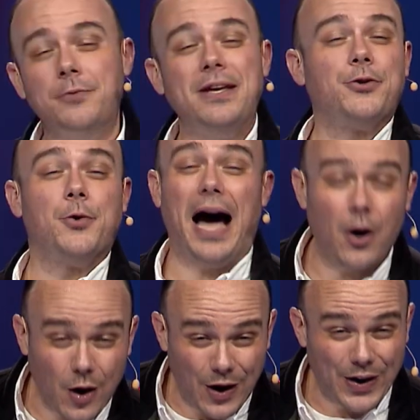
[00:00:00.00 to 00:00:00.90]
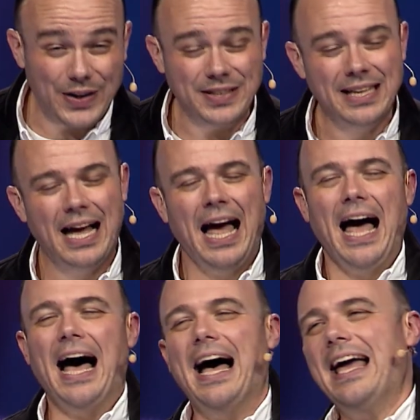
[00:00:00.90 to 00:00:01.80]
could be through alcohol,
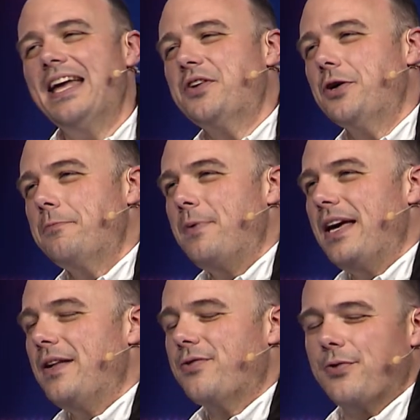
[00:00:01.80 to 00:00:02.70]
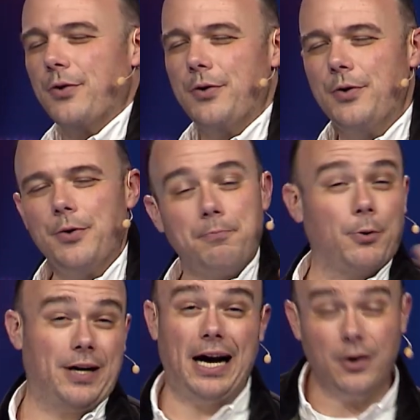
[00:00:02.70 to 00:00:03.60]
it could be through
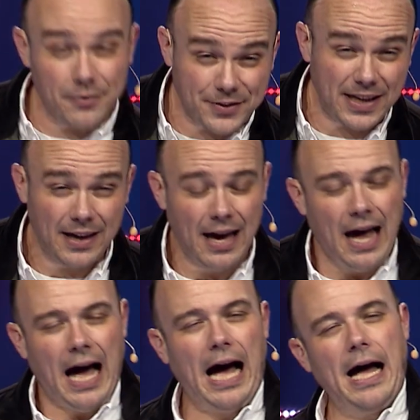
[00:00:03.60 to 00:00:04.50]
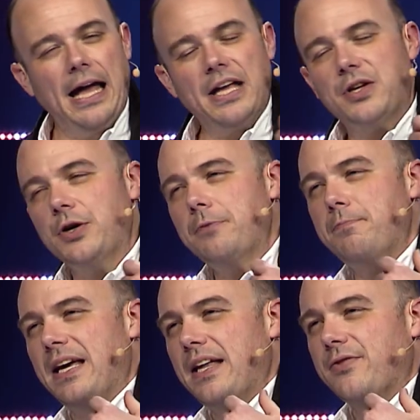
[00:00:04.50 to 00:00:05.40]
pornography, it
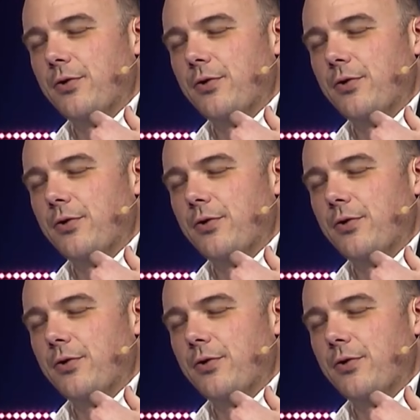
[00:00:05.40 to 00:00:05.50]
could be